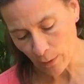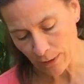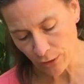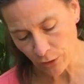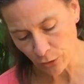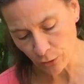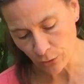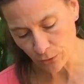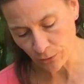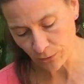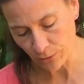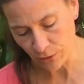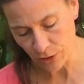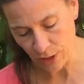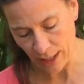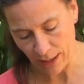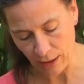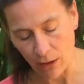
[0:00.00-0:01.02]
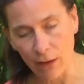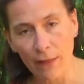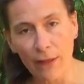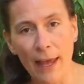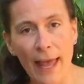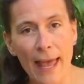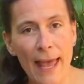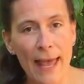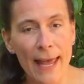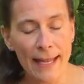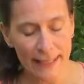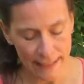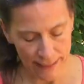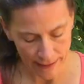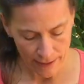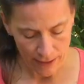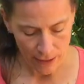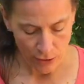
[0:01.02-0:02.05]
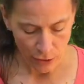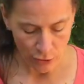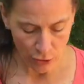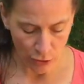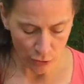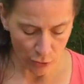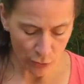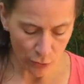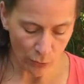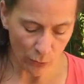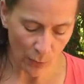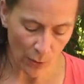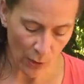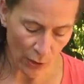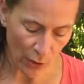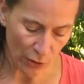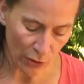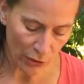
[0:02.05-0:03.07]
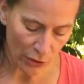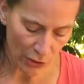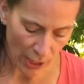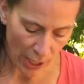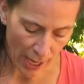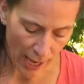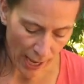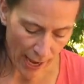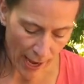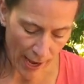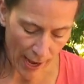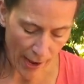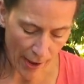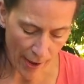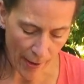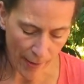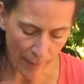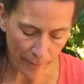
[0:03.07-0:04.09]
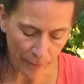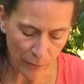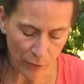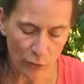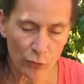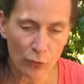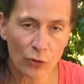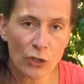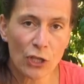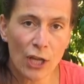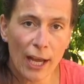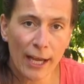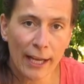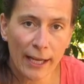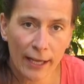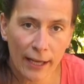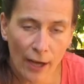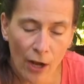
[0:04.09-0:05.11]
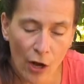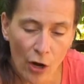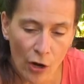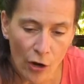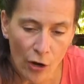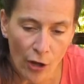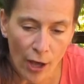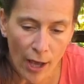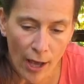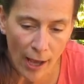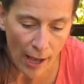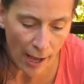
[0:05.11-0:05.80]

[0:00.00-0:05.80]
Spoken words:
Once you've checked all the edge, you want to check her